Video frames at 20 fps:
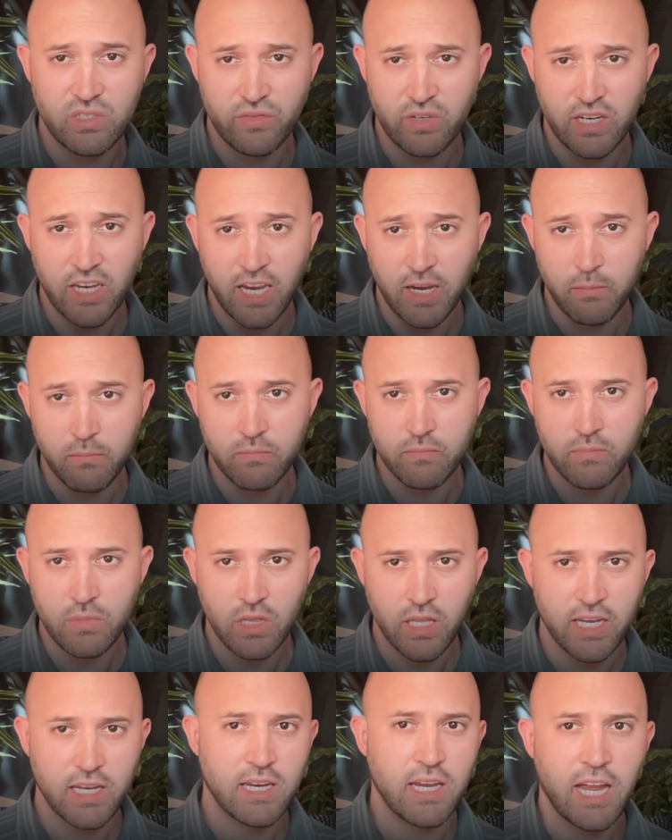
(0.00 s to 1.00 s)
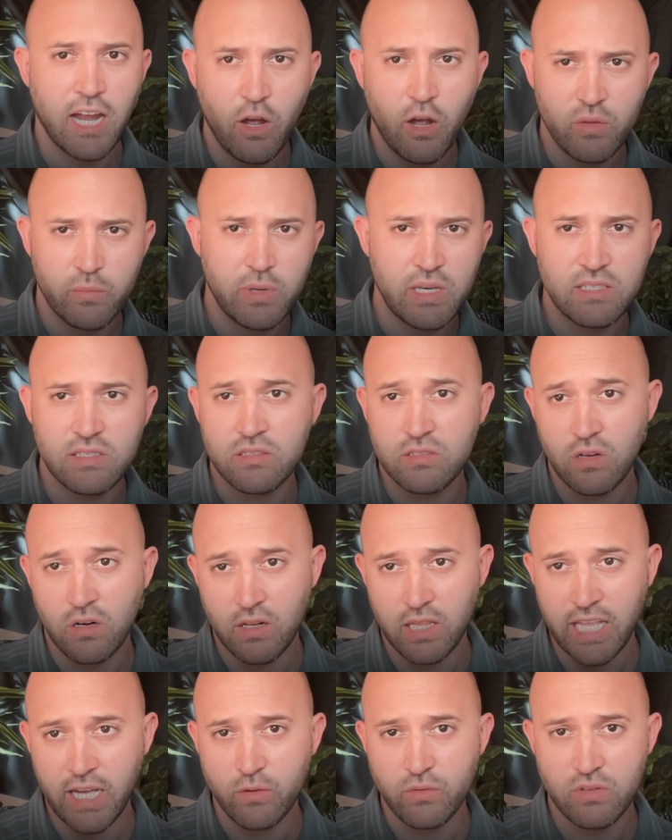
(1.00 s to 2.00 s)
of a game, like how the pieces are
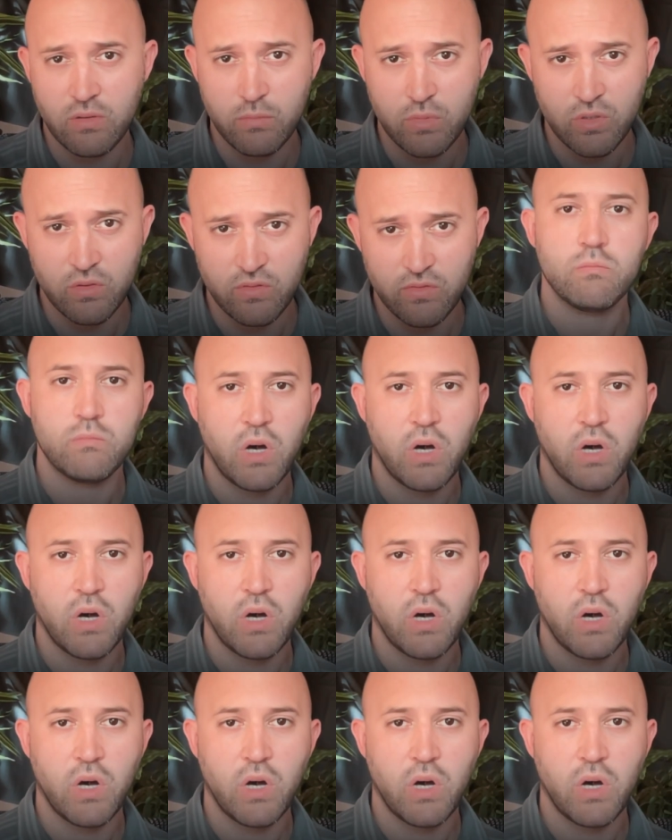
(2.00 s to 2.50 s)
allowed to move.